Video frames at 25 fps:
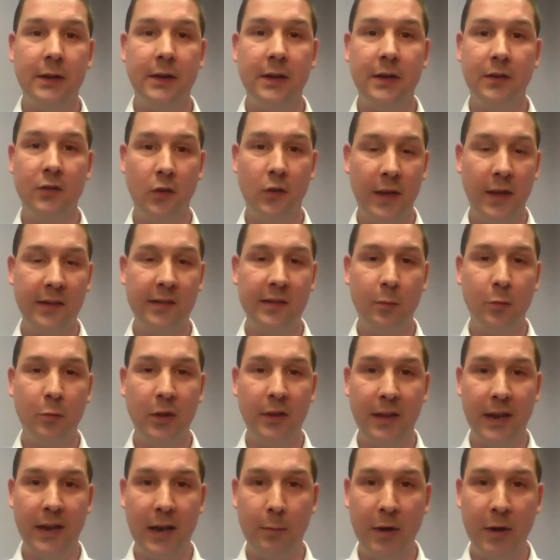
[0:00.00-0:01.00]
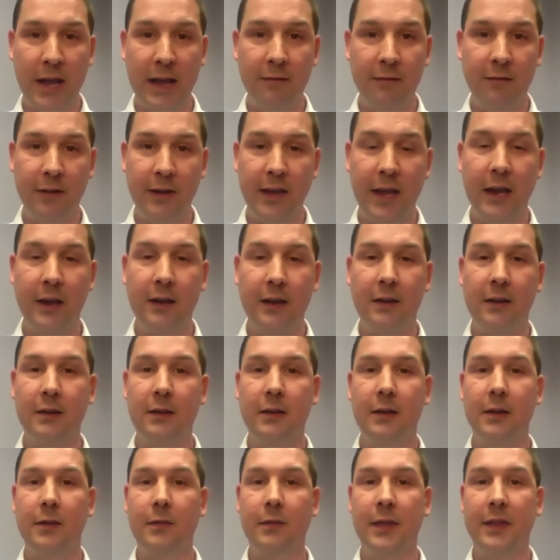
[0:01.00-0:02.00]
And so that's something that I'm going to advocate
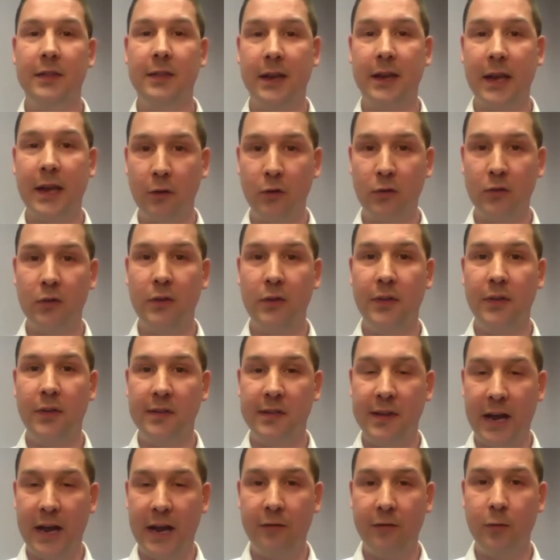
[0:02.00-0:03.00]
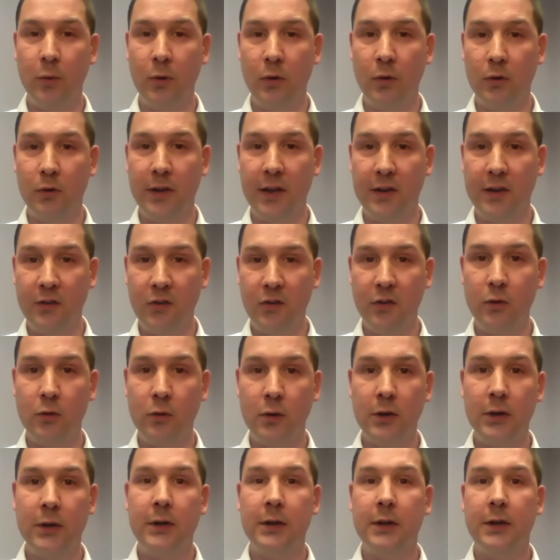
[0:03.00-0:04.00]
that the council and the staff would look
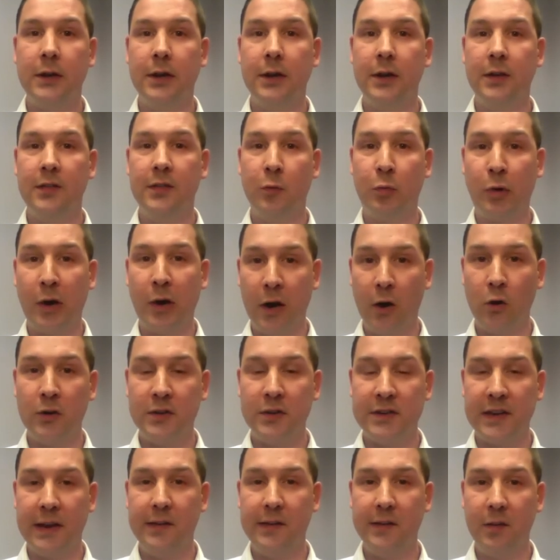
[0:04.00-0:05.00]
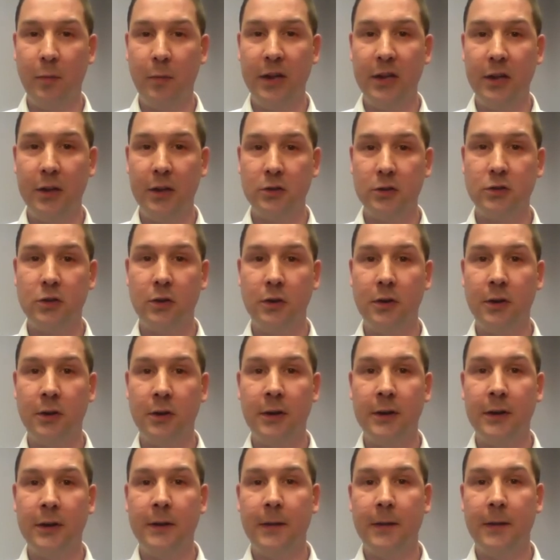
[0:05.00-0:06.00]
into, to prioritizing, making
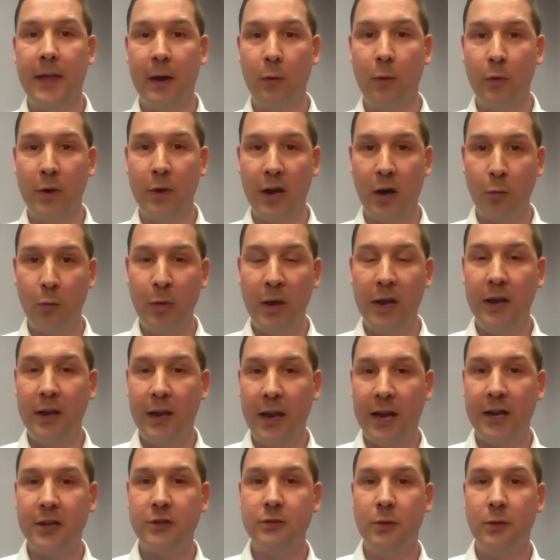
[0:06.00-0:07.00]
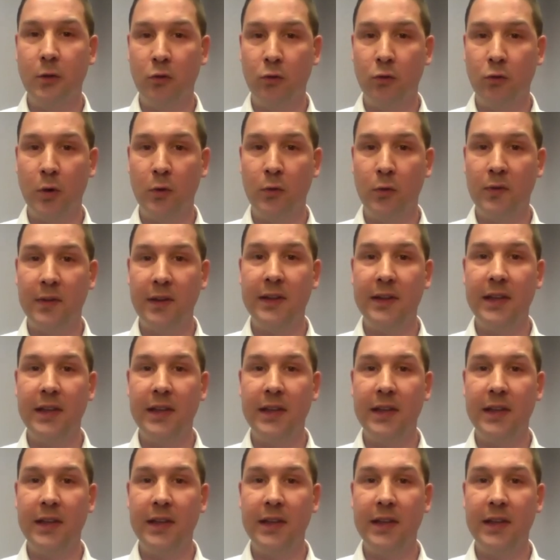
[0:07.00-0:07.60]
sure that we are paying cash for those roads